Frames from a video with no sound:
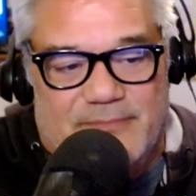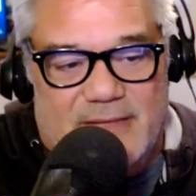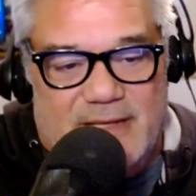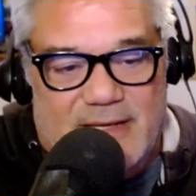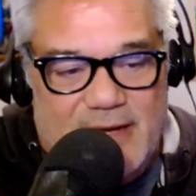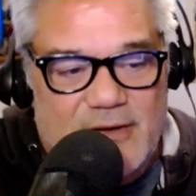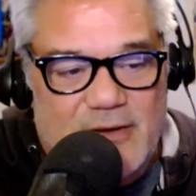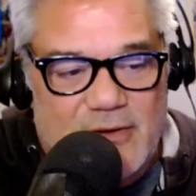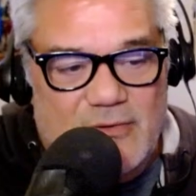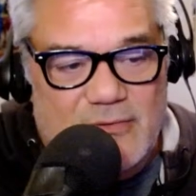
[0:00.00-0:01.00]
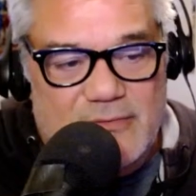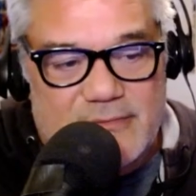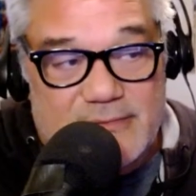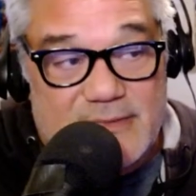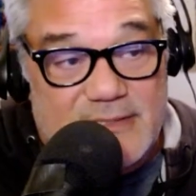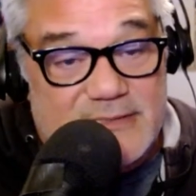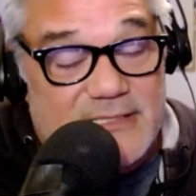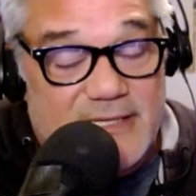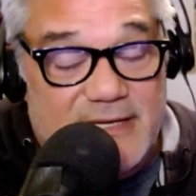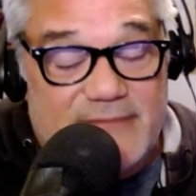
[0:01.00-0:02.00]
And I know it's
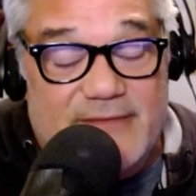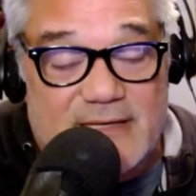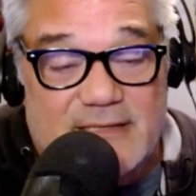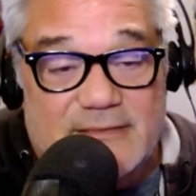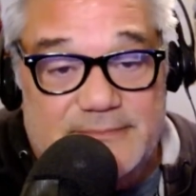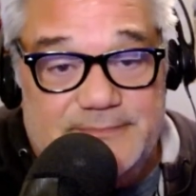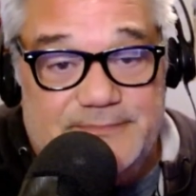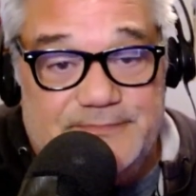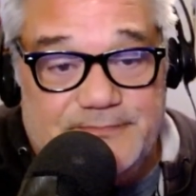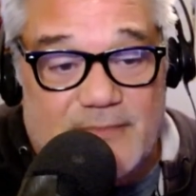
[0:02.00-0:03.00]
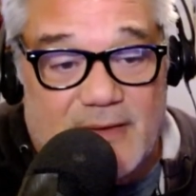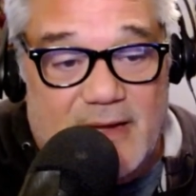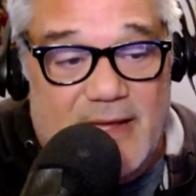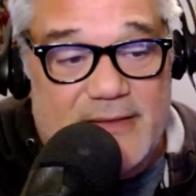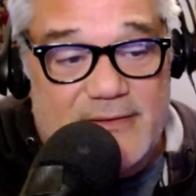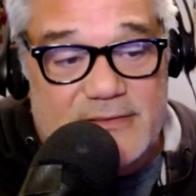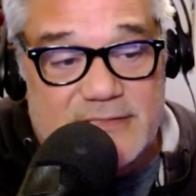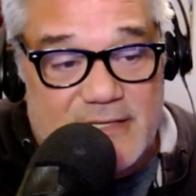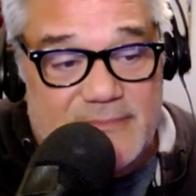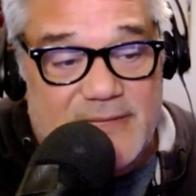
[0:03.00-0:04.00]
going to get vetted. And there's
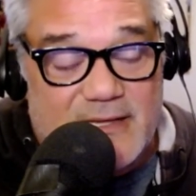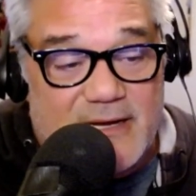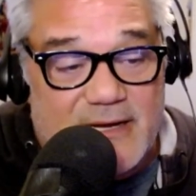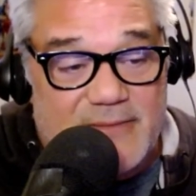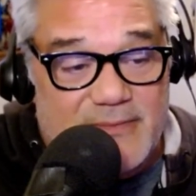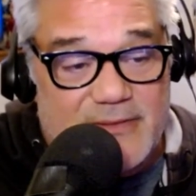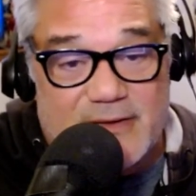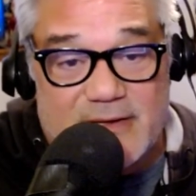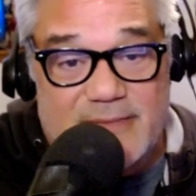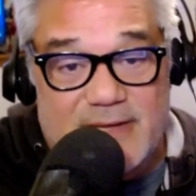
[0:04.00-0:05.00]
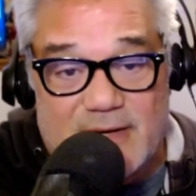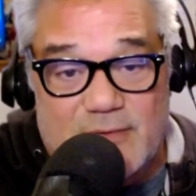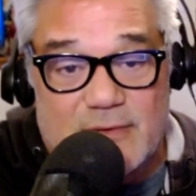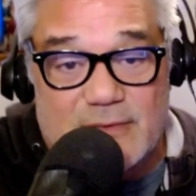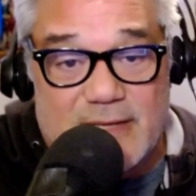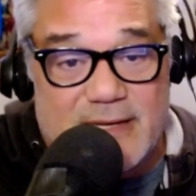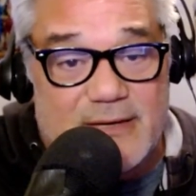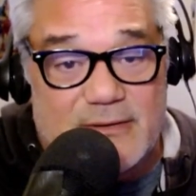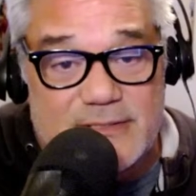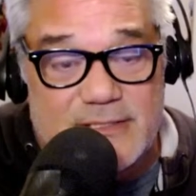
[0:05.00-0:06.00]
going to be a lot of people that are going to be out of work. I
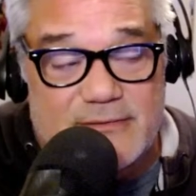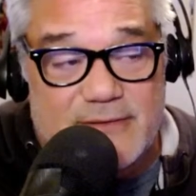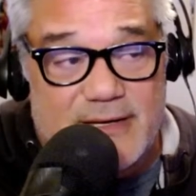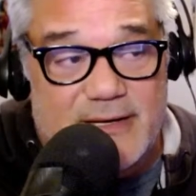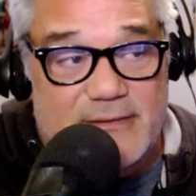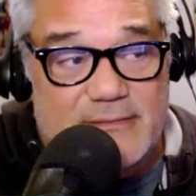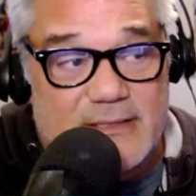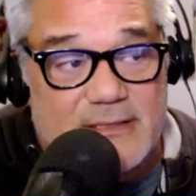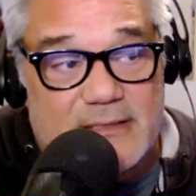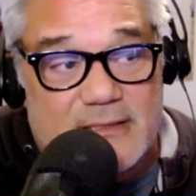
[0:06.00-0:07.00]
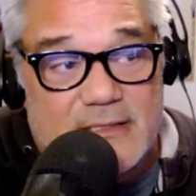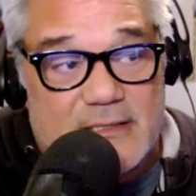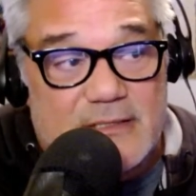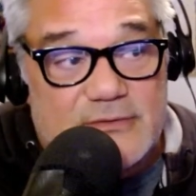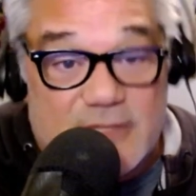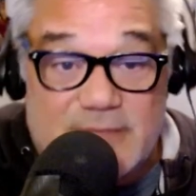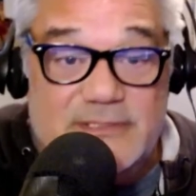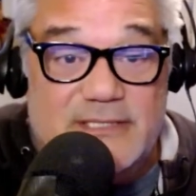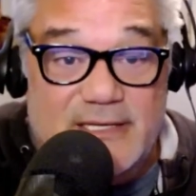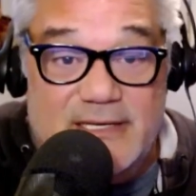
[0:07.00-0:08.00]
guarantee you right now. Trump's
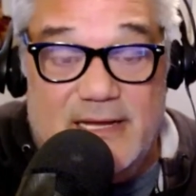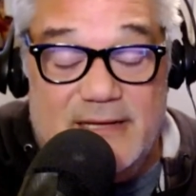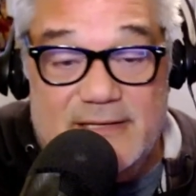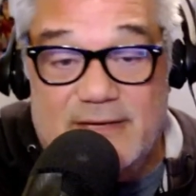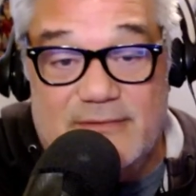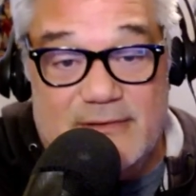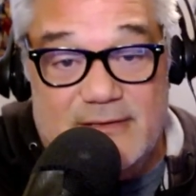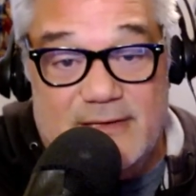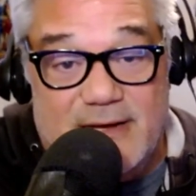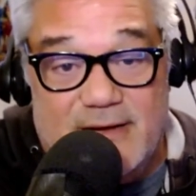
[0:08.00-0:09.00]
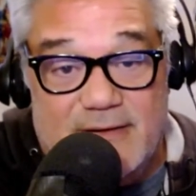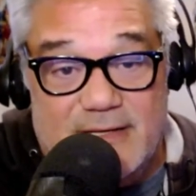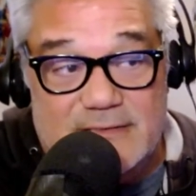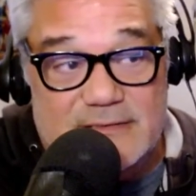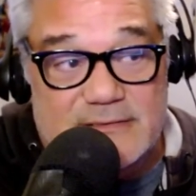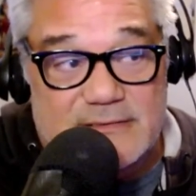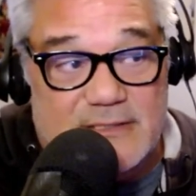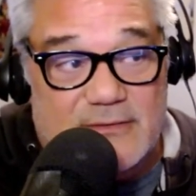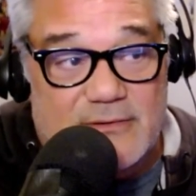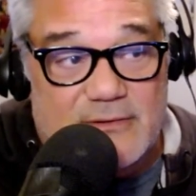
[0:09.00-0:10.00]
going to get rid of the IRS
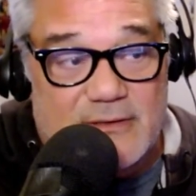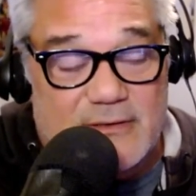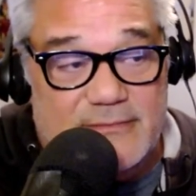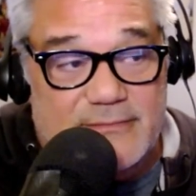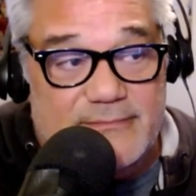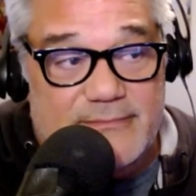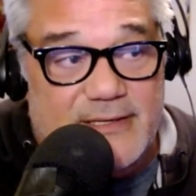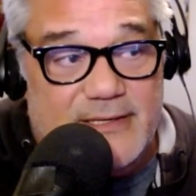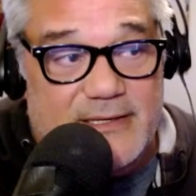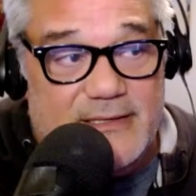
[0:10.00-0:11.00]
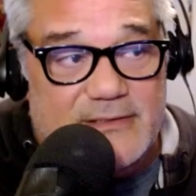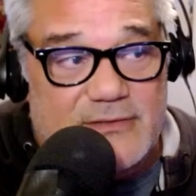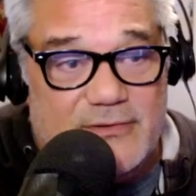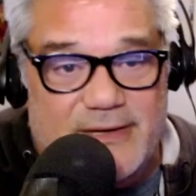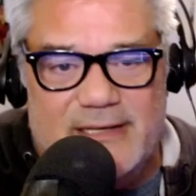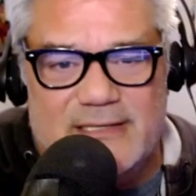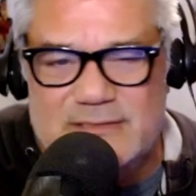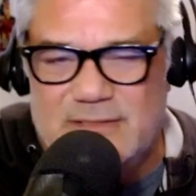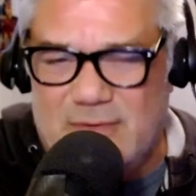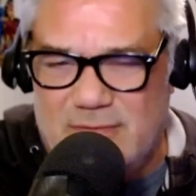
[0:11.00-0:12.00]
or create his
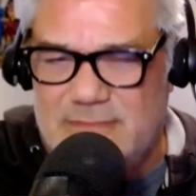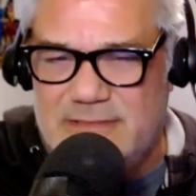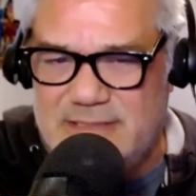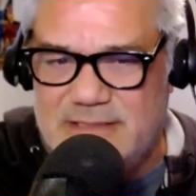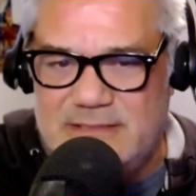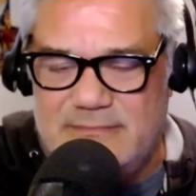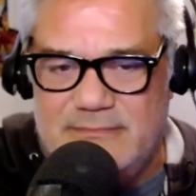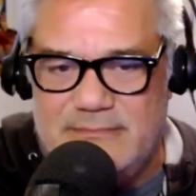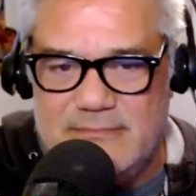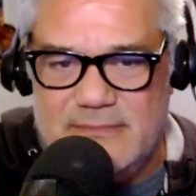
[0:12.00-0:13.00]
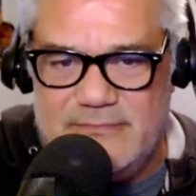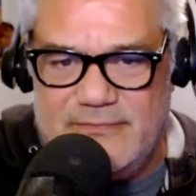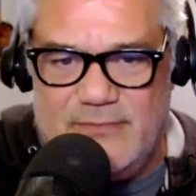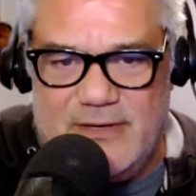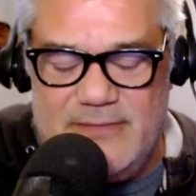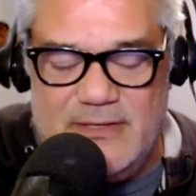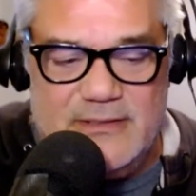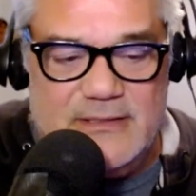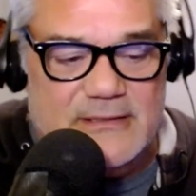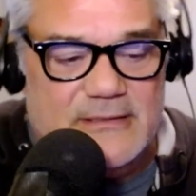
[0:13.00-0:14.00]
own system, from what I'm
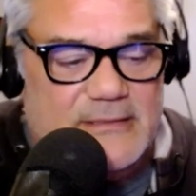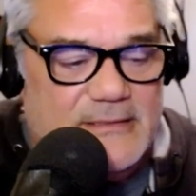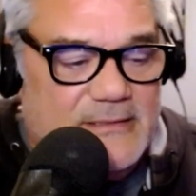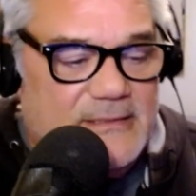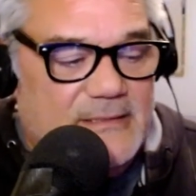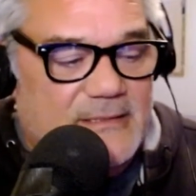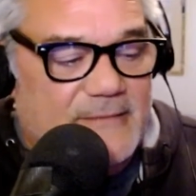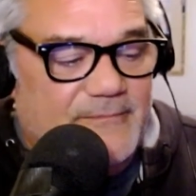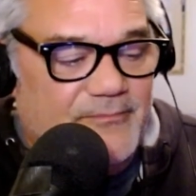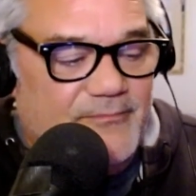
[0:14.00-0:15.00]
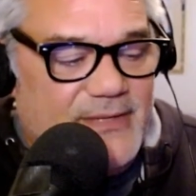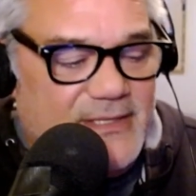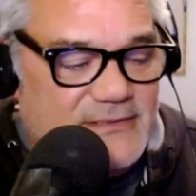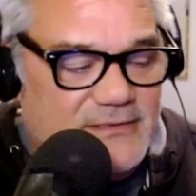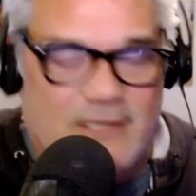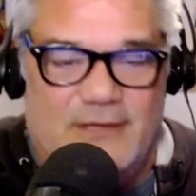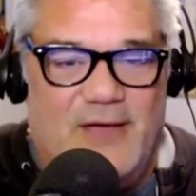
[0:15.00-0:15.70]
hearing. Because look,